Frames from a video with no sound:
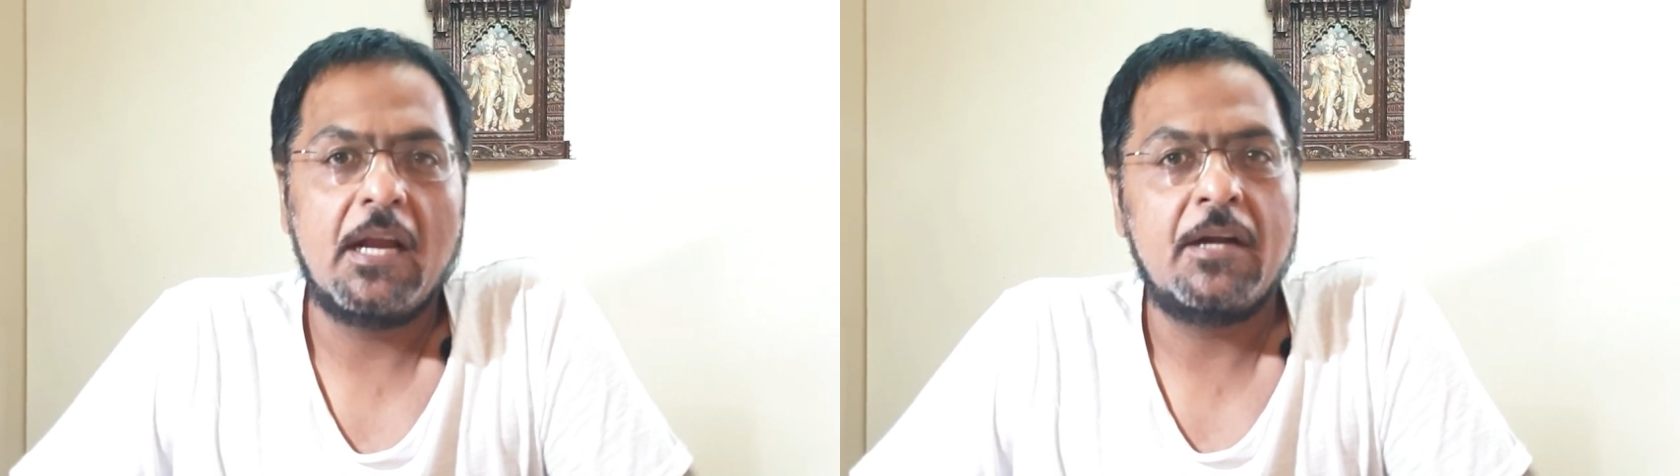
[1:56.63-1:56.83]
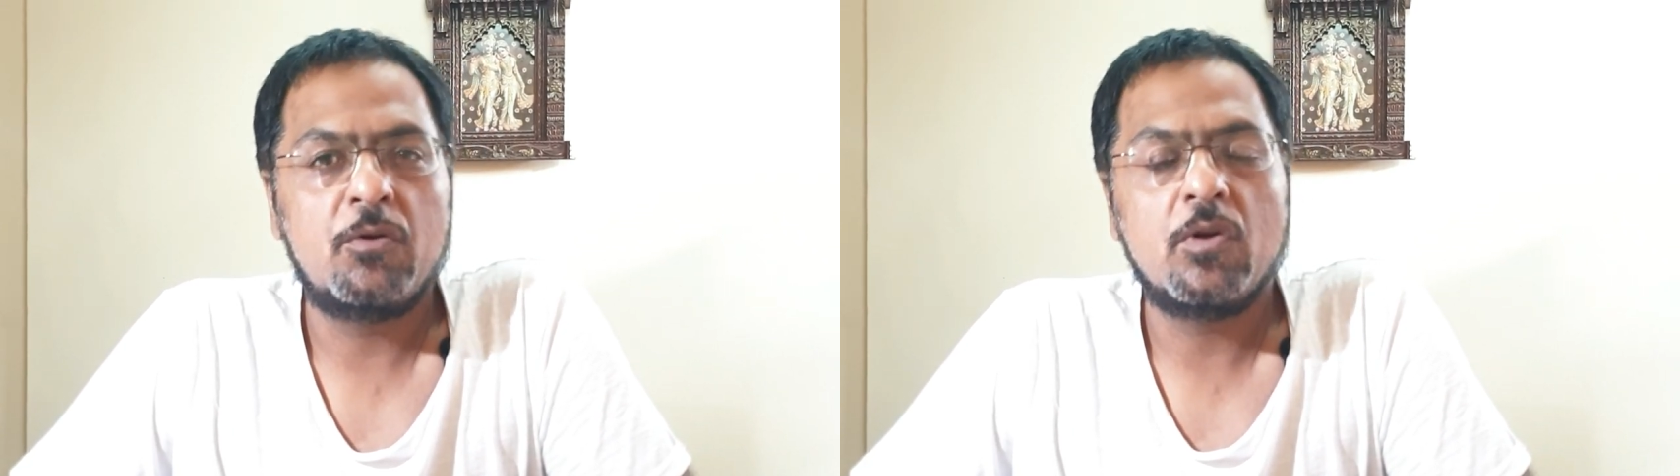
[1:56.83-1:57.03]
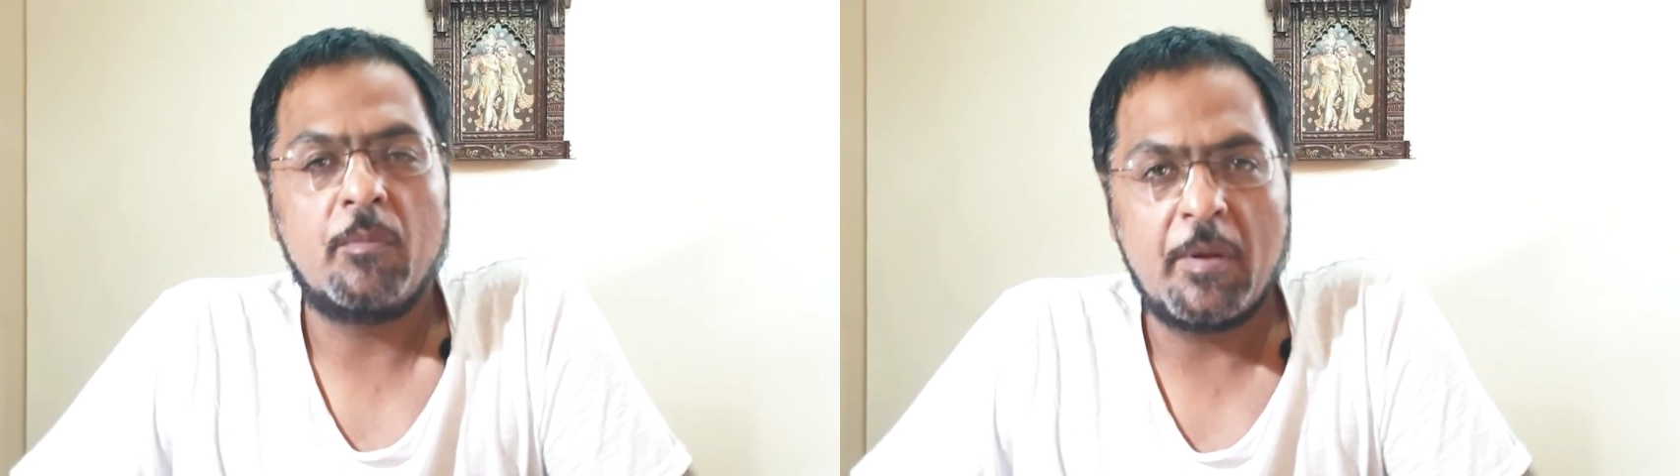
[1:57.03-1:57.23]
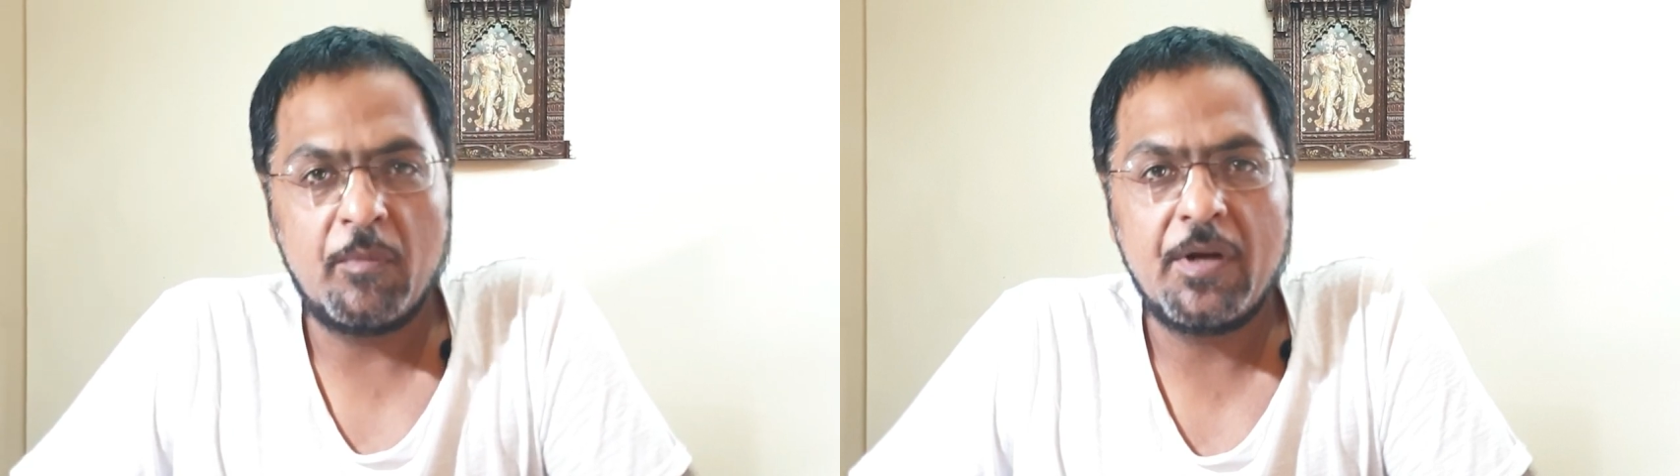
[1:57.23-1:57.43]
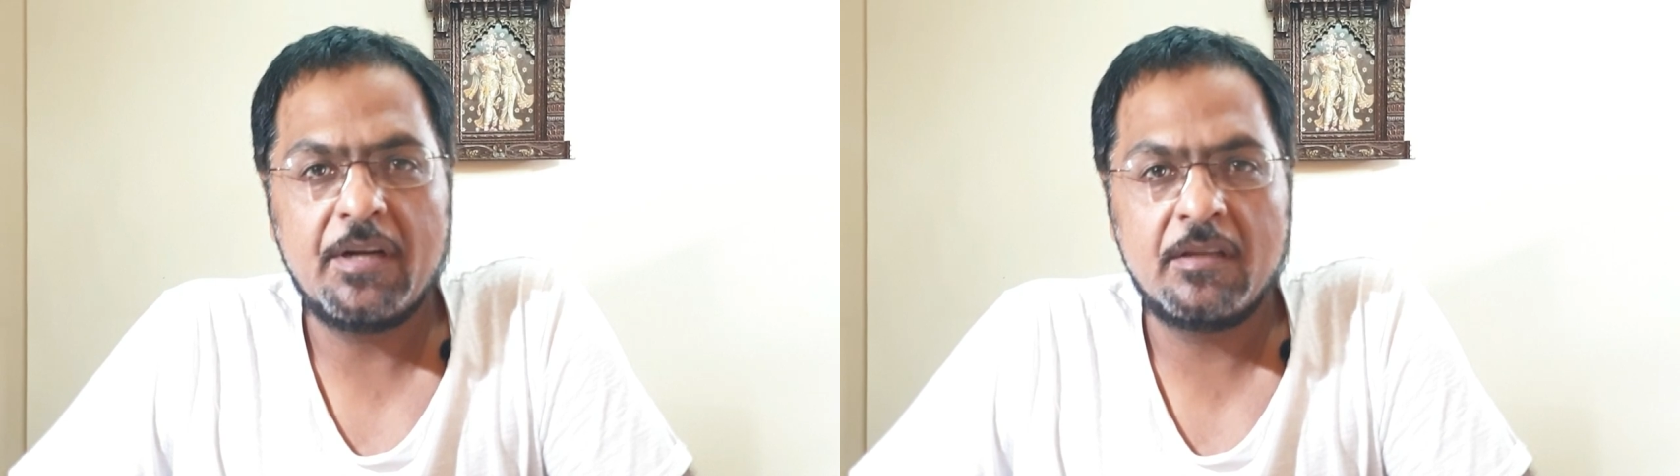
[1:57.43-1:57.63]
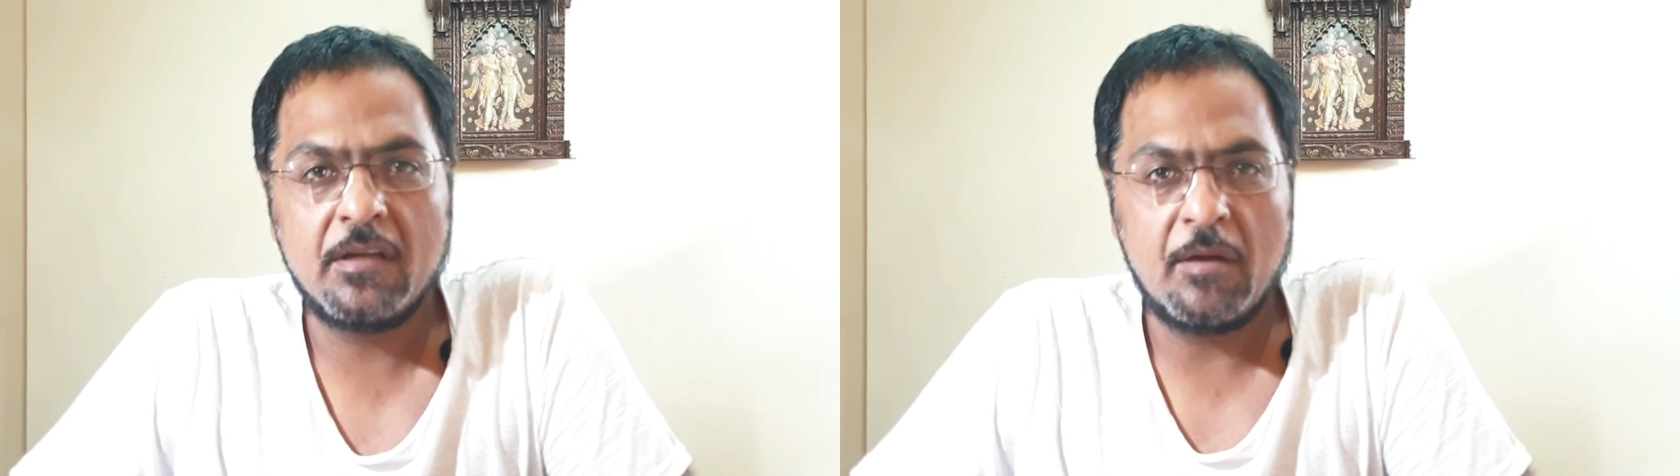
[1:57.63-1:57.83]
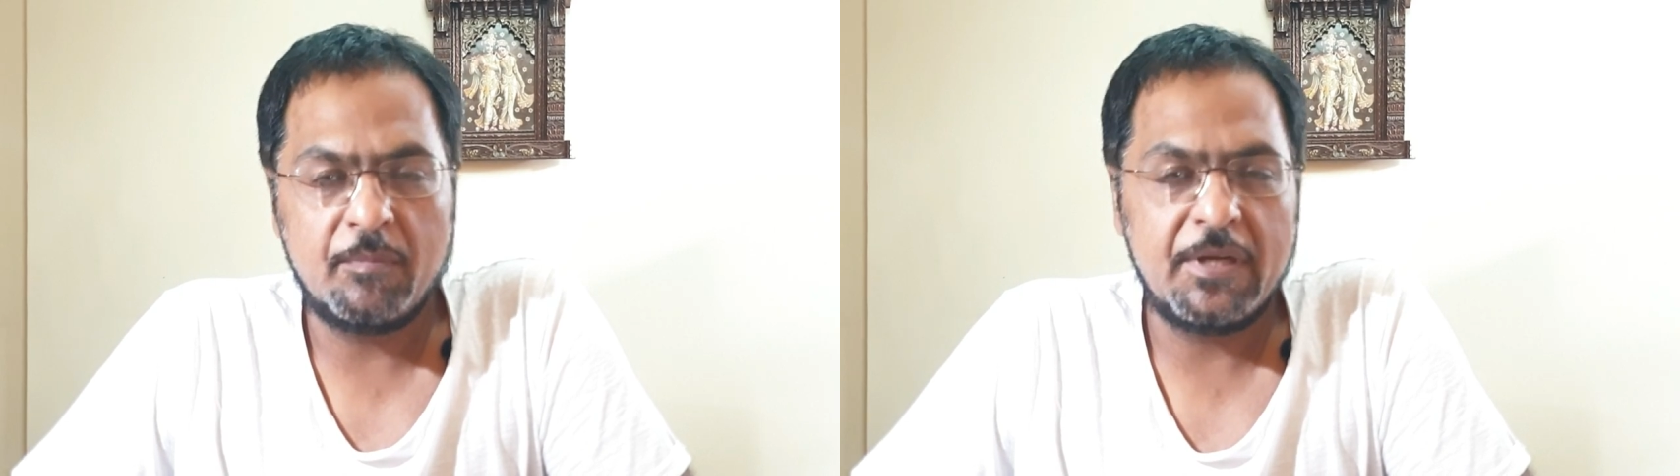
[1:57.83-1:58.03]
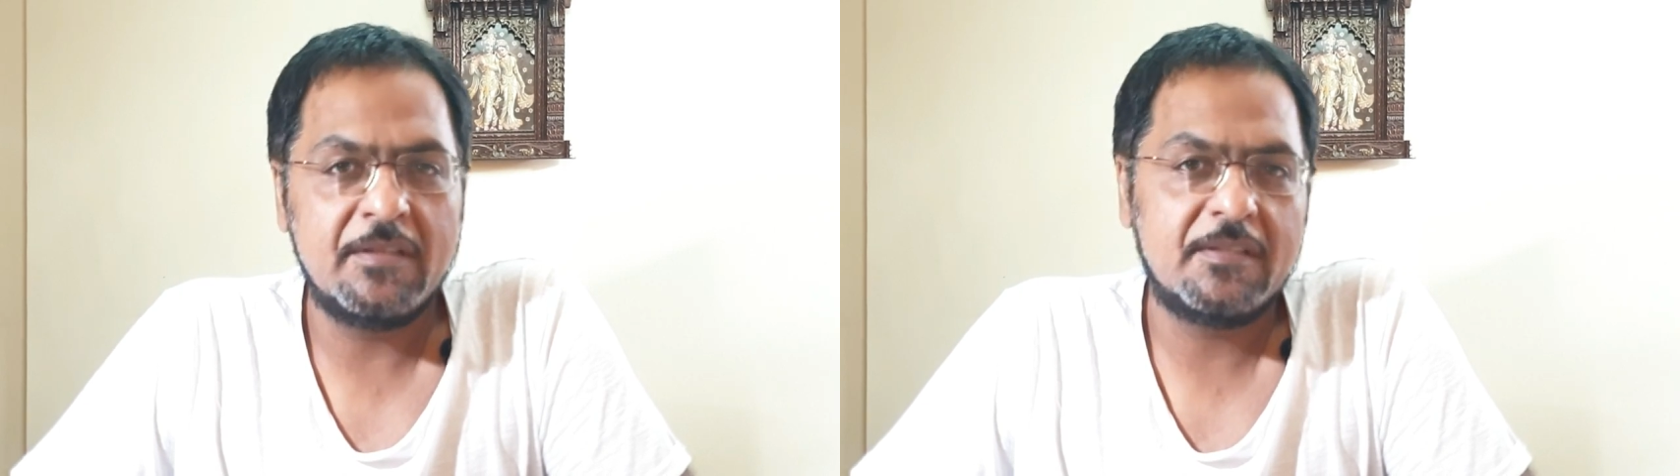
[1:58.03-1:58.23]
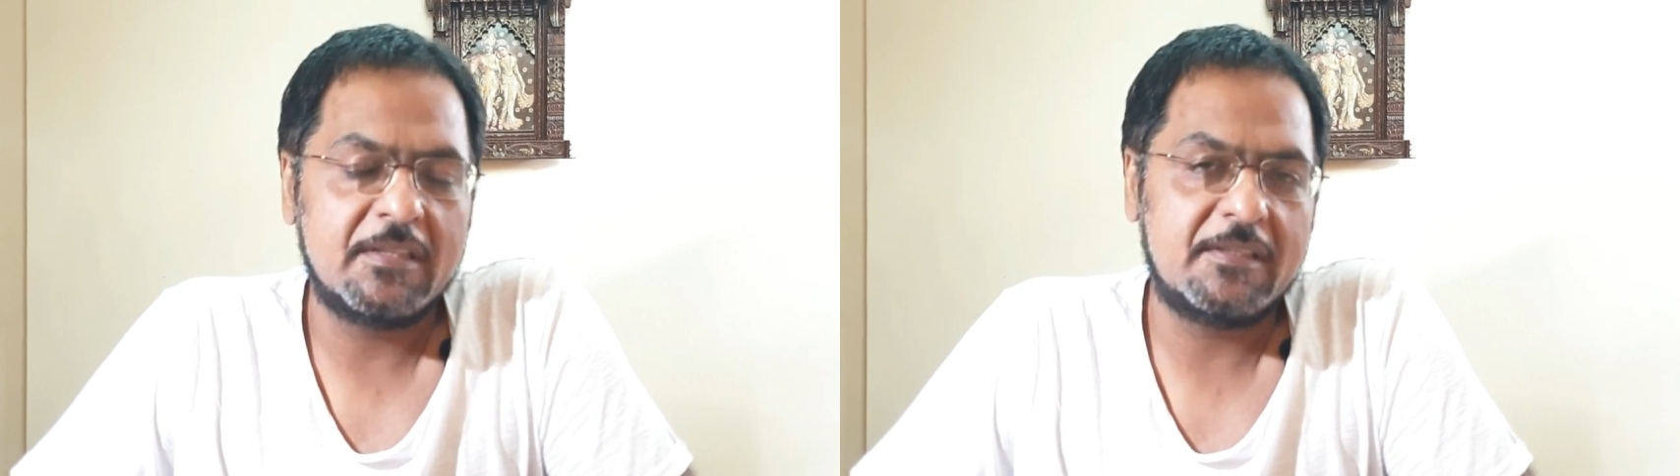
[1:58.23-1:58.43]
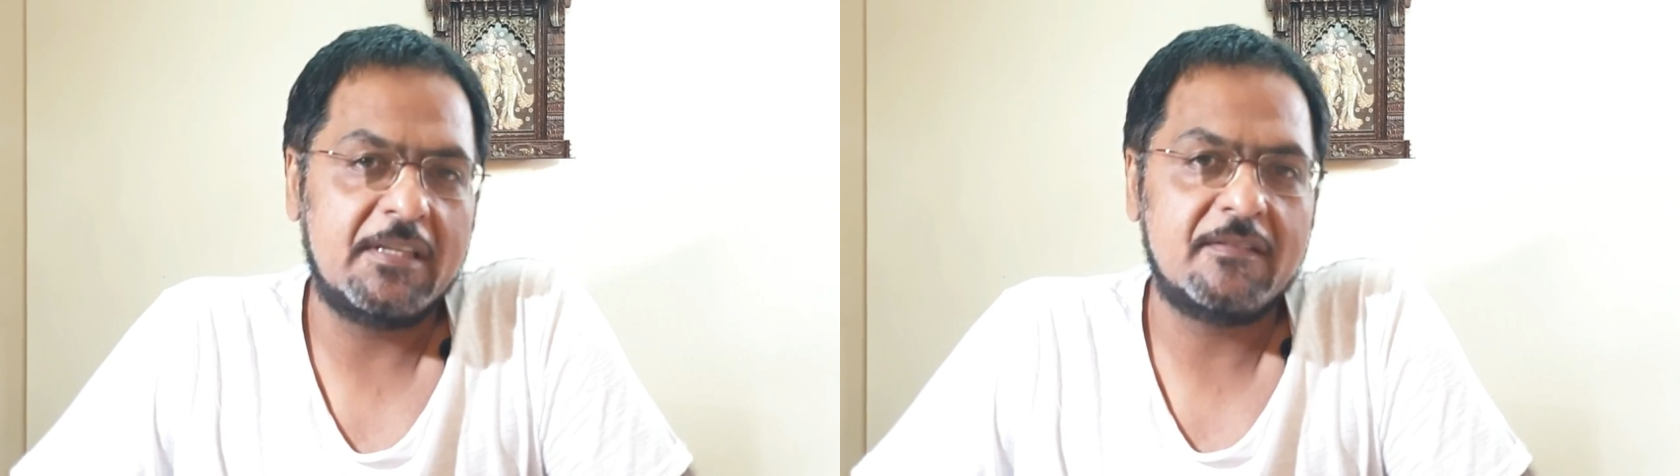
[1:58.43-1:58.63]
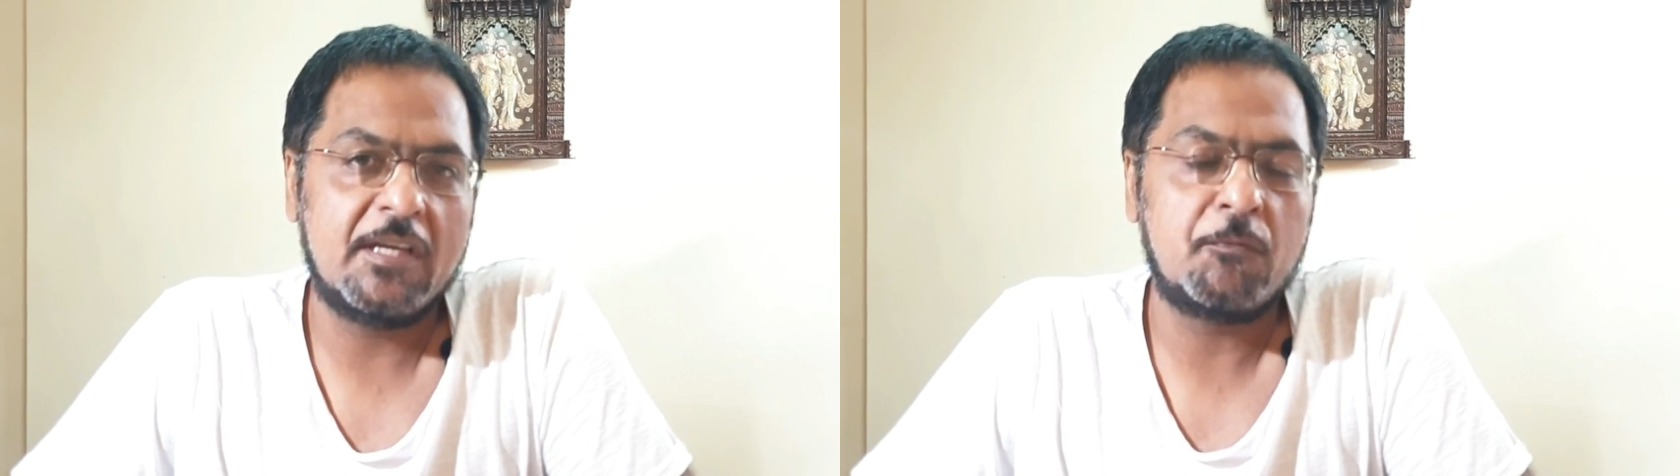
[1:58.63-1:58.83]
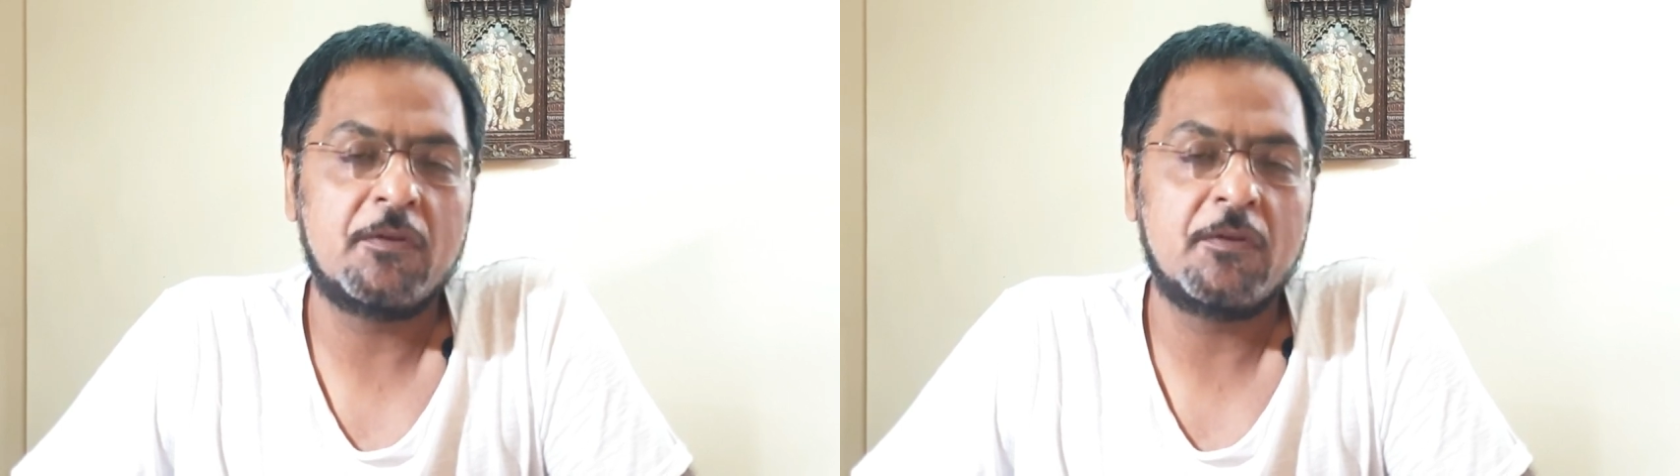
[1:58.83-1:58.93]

and to commemorate the company's success it